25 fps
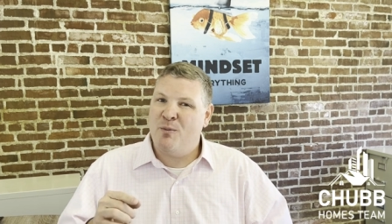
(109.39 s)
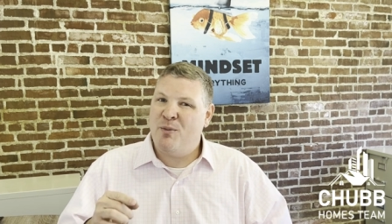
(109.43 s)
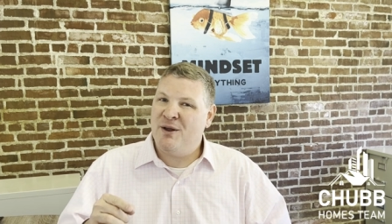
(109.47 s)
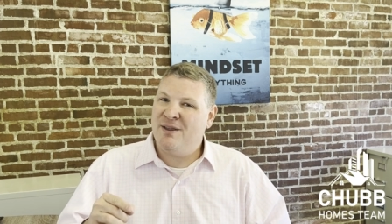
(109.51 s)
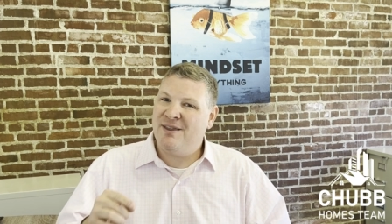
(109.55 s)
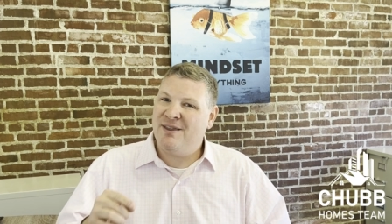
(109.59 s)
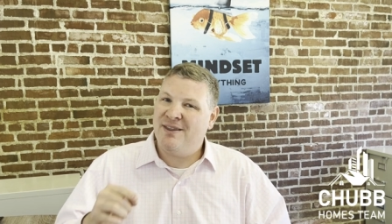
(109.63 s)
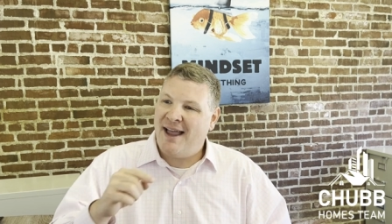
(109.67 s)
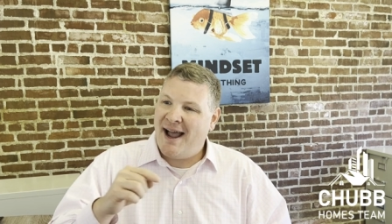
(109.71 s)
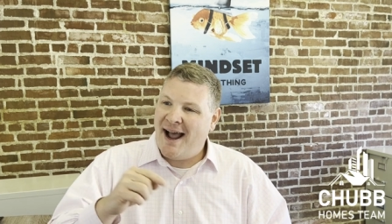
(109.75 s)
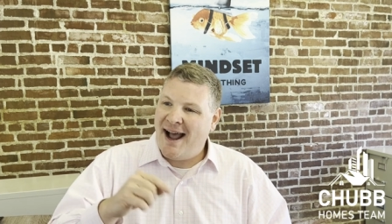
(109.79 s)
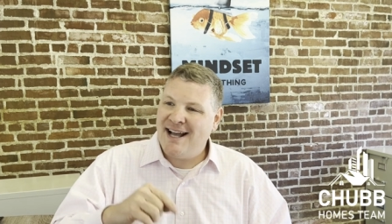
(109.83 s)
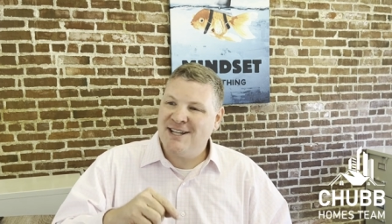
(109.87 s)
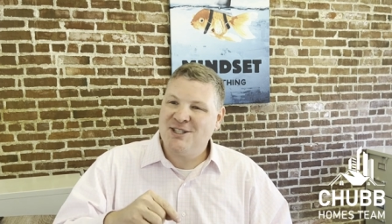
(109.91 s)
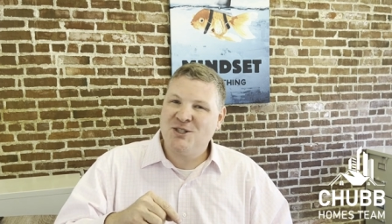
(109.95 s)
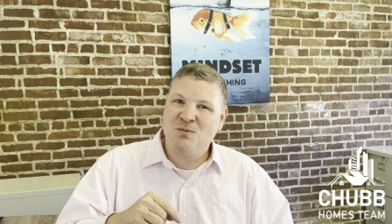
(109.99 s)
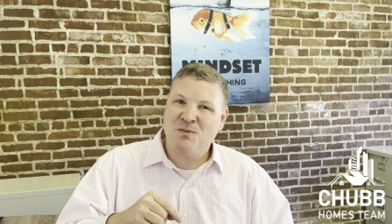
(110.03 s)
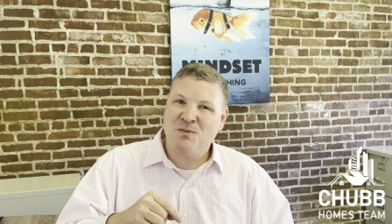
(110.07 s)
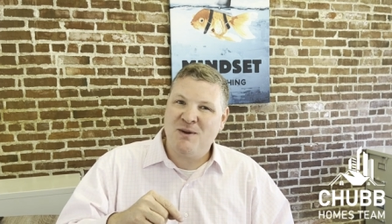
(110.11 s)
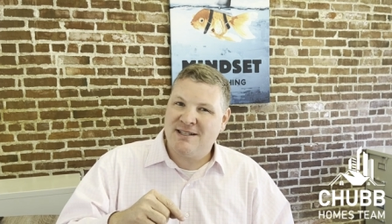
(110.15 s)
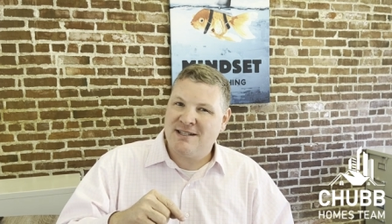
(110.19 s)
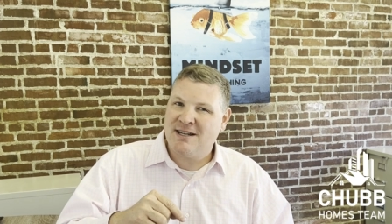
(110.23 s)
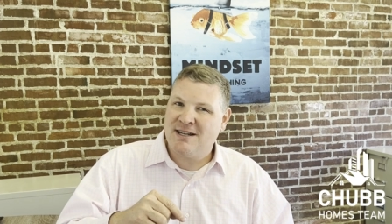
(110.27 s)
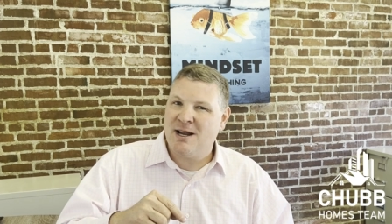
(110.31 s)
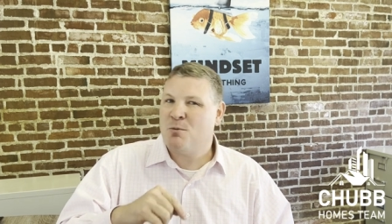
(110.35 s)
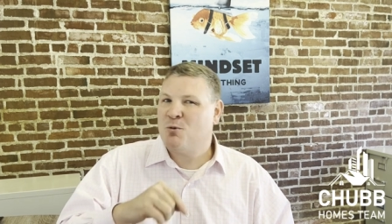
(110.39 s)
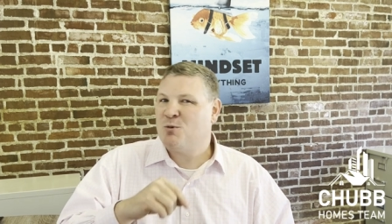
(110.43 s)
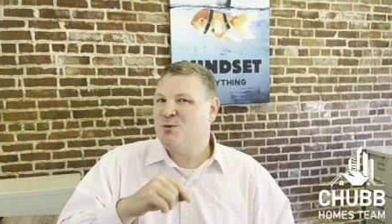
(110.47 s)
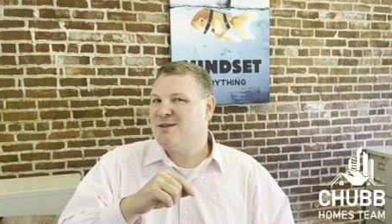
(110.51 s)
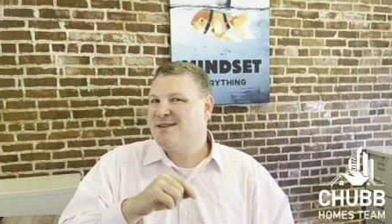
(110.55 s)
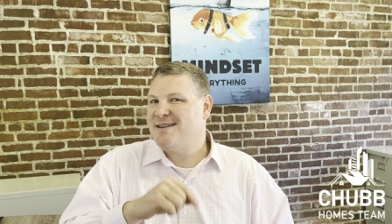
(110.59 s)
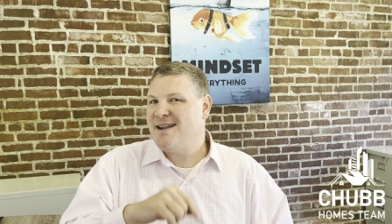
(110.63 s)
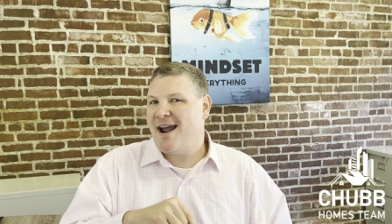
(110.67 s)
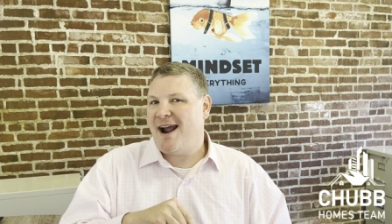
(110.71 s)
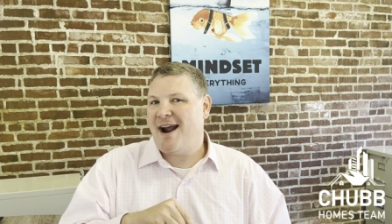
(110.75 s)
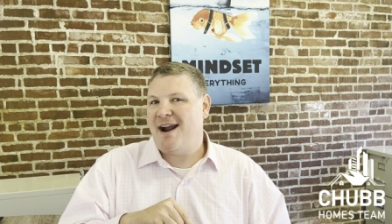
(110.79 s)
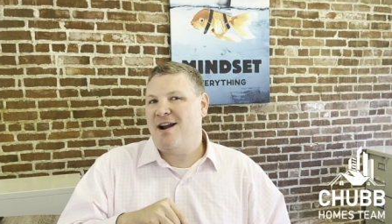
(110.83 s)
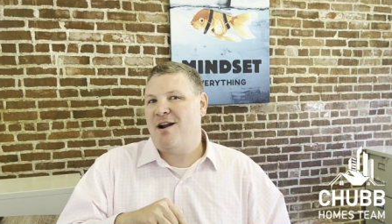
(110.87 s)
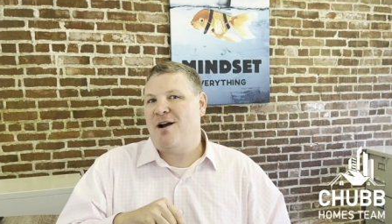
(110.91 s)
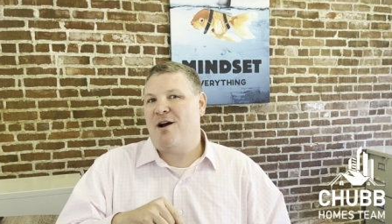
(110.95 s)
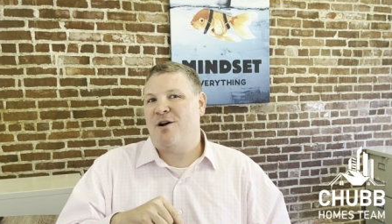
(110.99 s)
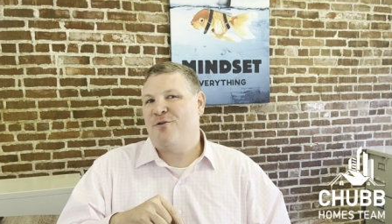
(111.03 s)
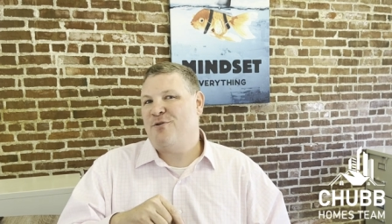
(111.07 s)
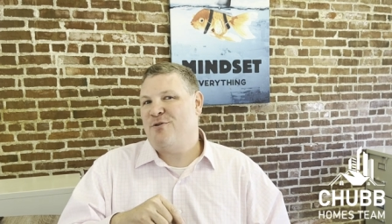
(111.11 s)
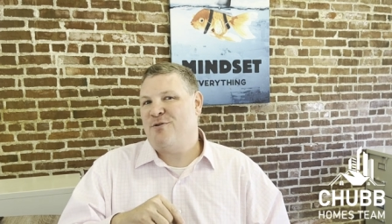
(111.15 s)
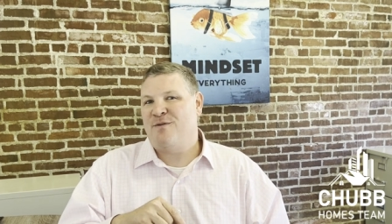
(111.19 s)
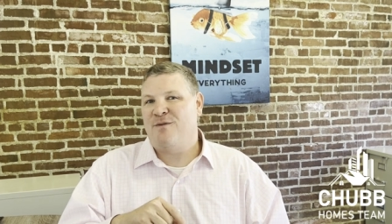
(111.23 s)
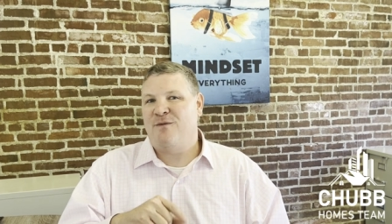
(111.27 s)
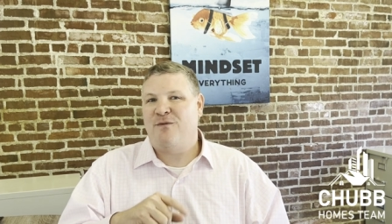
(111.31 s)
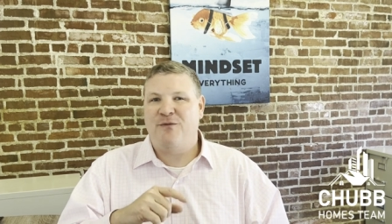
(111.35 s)
but last week's number was
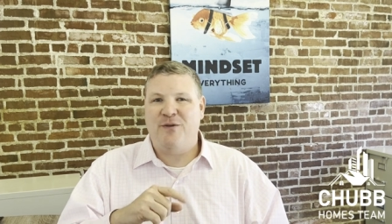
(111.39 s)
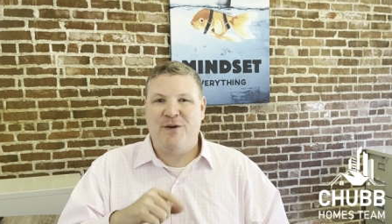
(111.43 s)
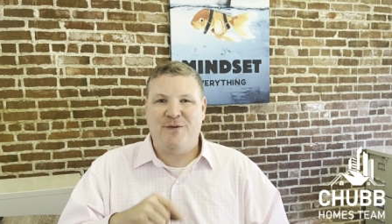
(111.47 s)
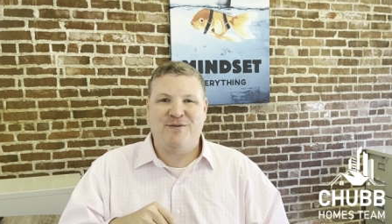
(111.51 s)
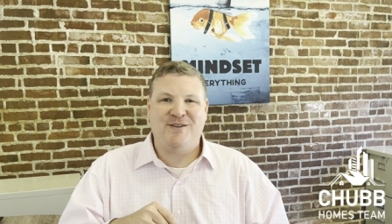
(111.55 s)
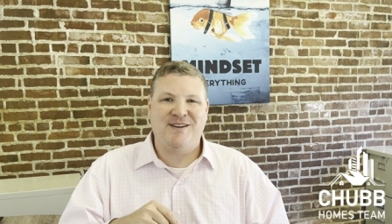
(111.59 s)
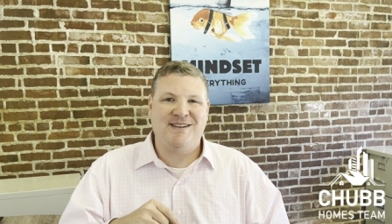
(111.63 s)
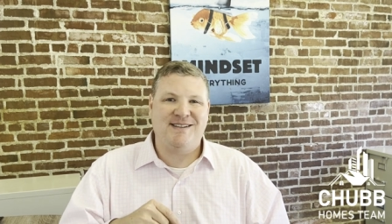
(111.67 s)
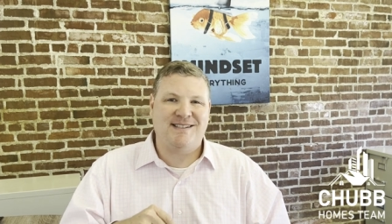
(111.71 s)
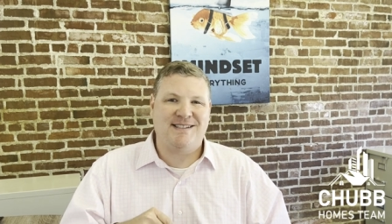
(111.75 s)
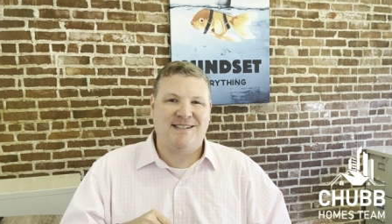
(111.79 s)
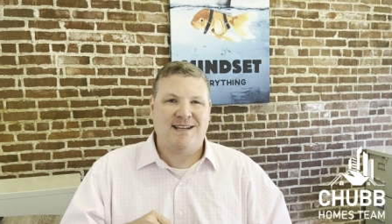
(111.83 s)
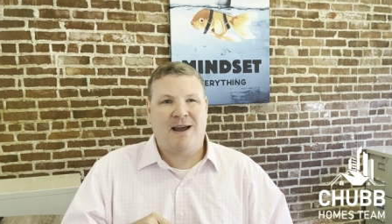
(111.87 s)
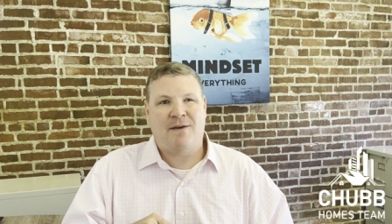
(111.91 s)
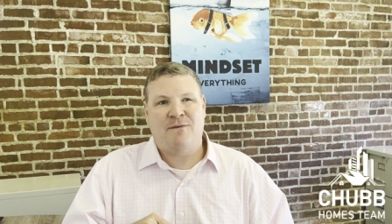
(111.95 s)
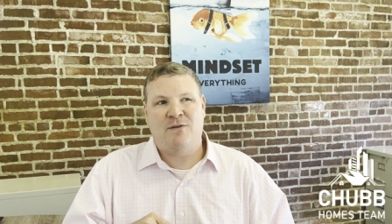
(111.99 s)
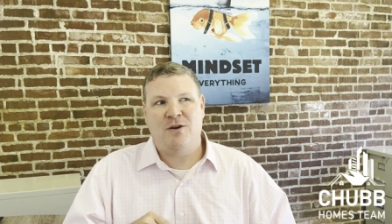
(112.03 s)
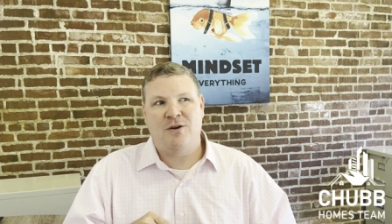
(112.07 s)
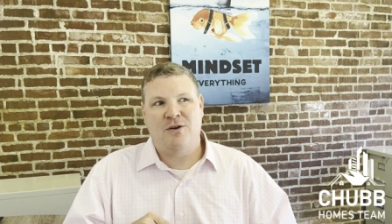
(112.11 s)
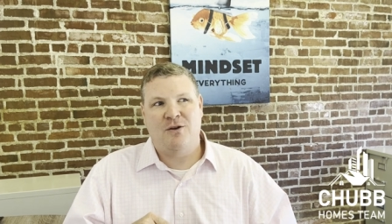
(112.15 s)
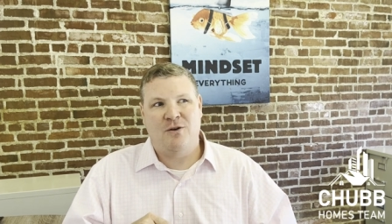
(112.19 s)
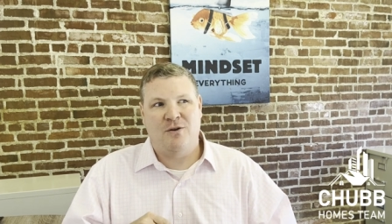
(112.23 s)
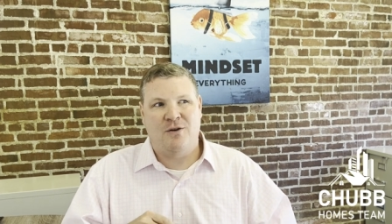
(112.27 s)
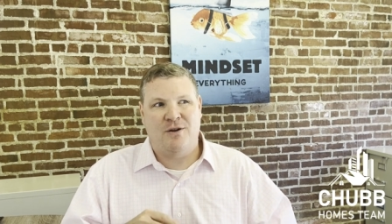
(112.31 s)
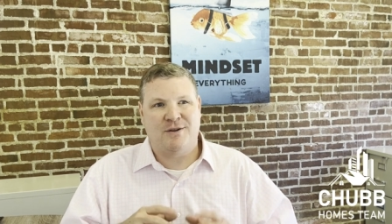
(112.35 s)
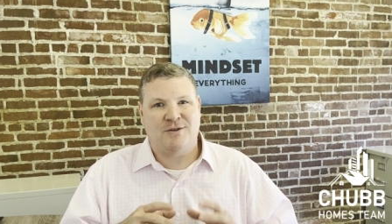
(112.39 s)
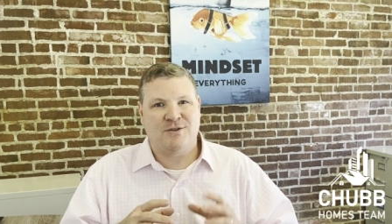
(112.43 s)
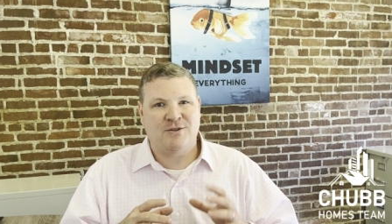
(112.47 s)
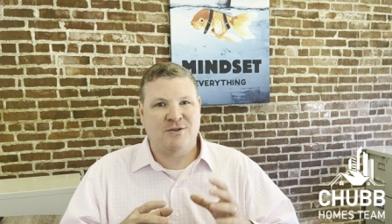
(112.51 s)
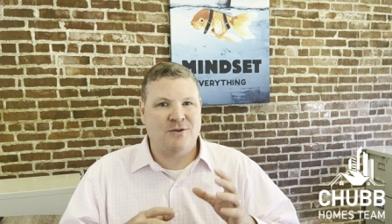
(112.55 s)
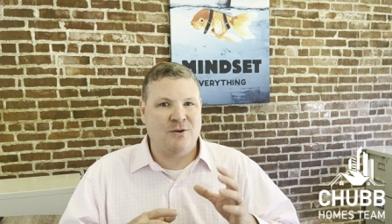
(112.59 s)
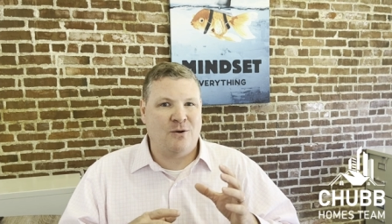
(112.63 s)
957 units,